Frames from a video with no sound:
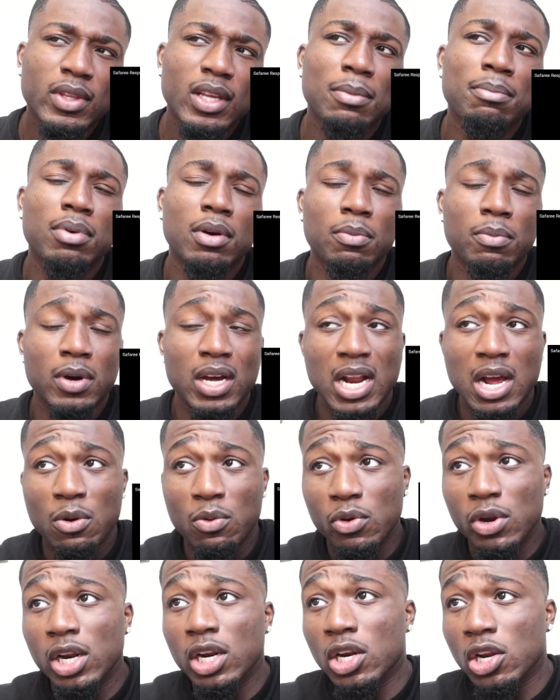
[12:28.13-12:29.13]
But what I
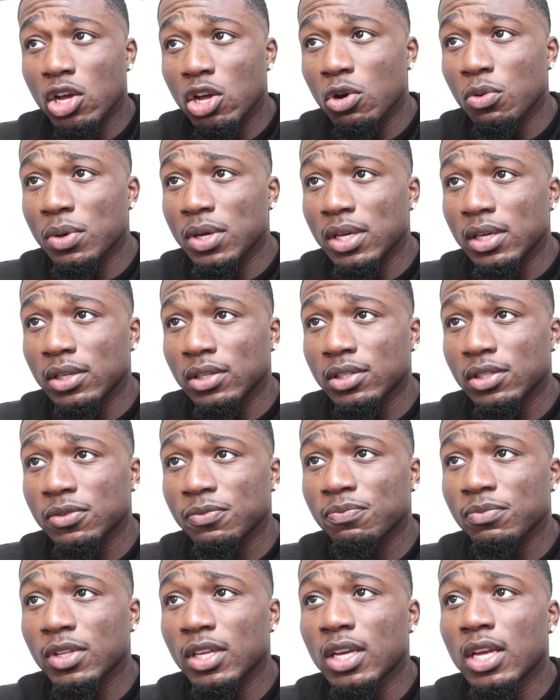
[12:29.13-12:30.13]
want to know is
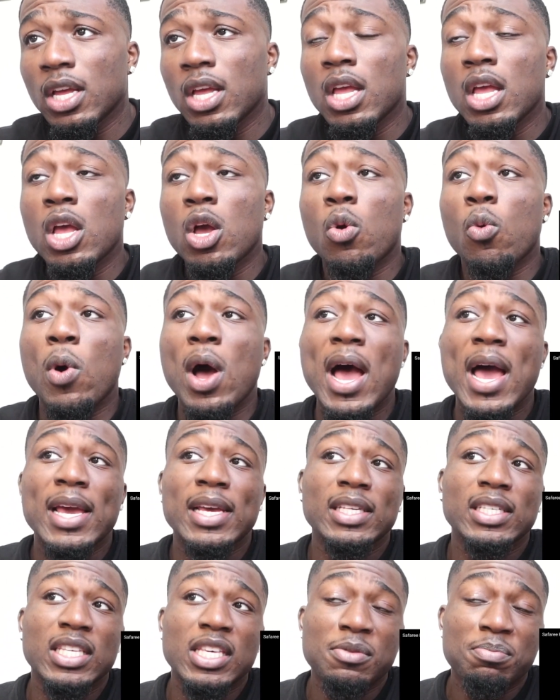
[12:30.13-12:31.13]
why
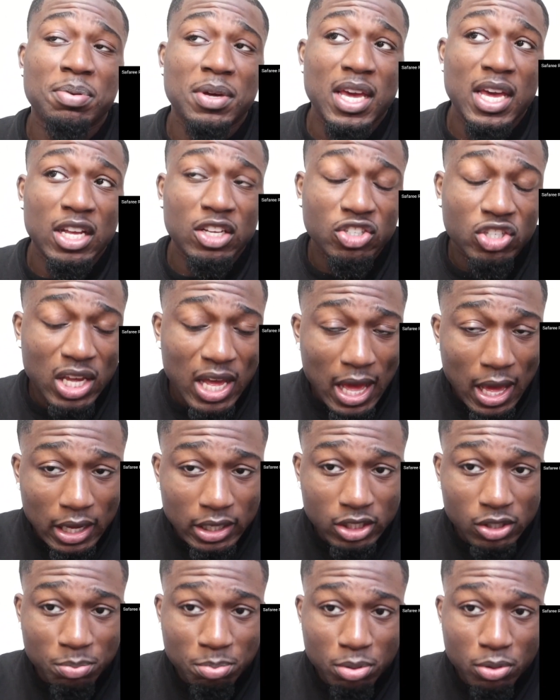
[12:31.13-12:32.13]
is he paying
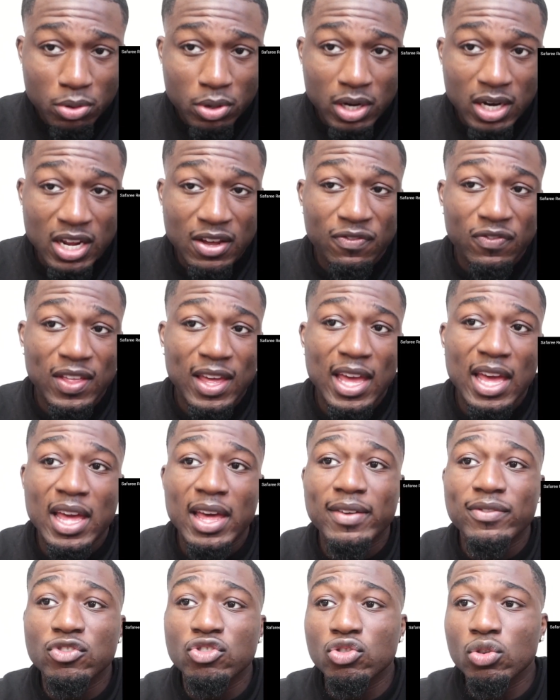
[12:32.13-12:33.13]
child support if they
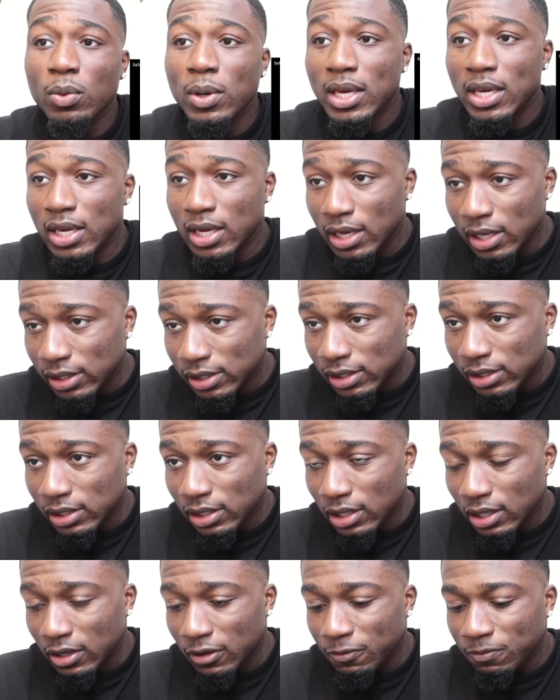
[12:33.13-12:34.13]
have joint
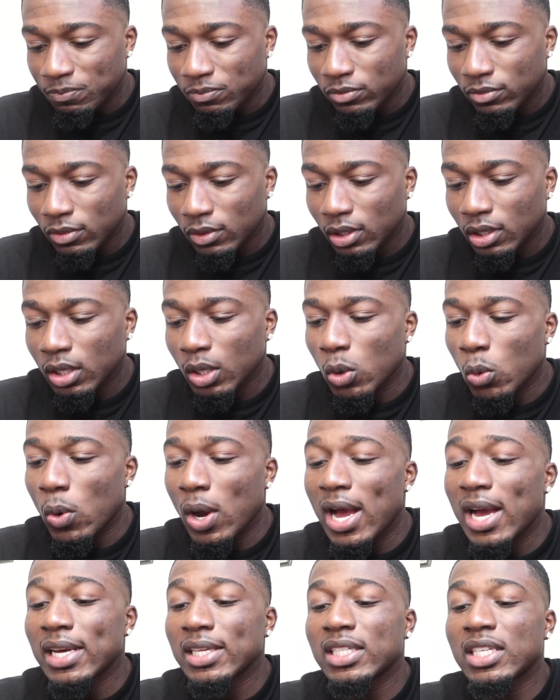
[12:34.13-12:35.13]
custody?
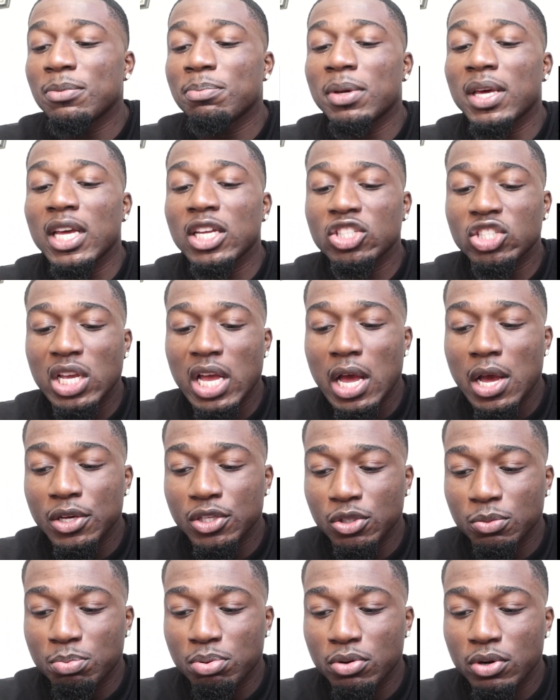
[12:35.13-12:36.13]
Why is he paying child
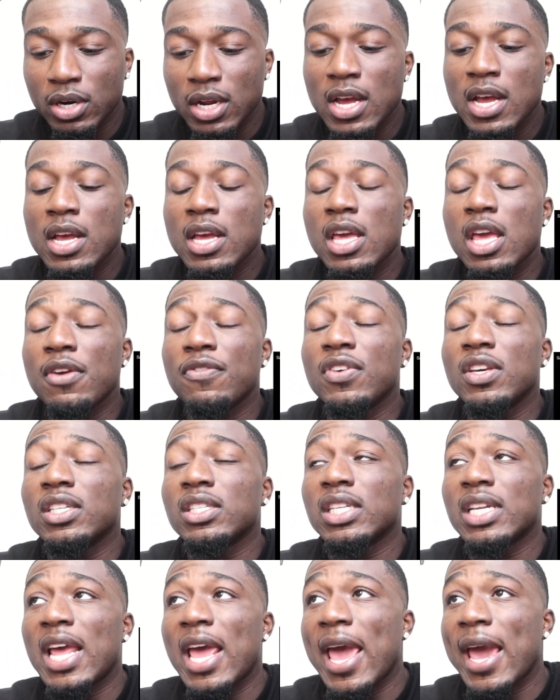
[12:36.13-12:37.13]
support if he's
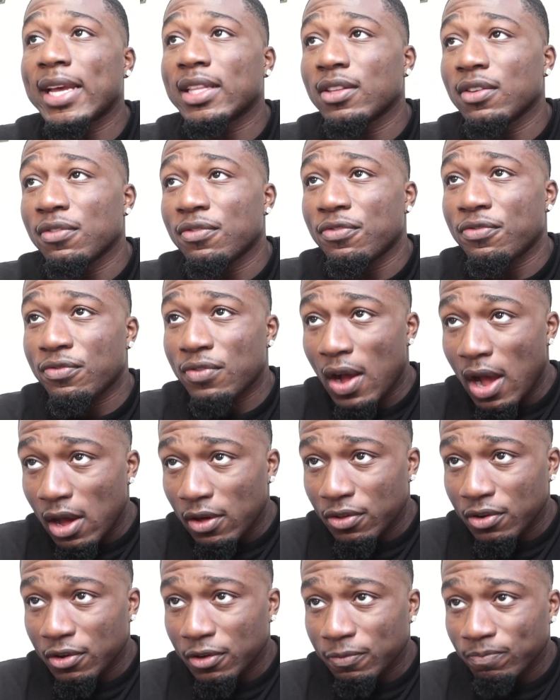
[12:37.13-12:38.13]
an active
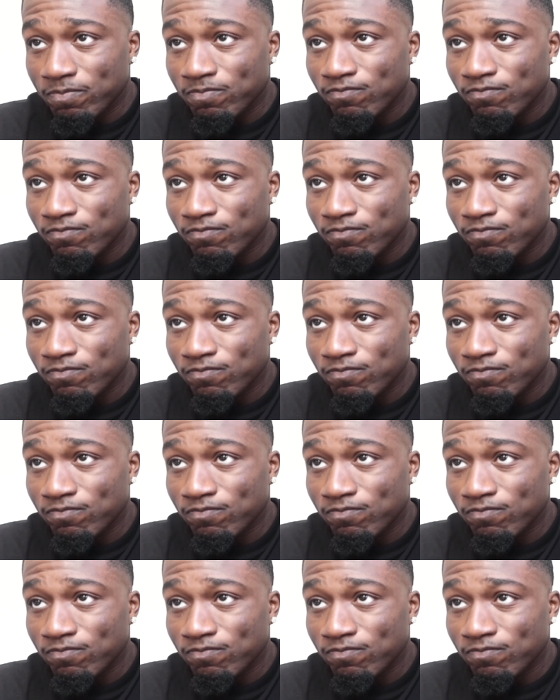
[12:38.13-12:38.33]
father?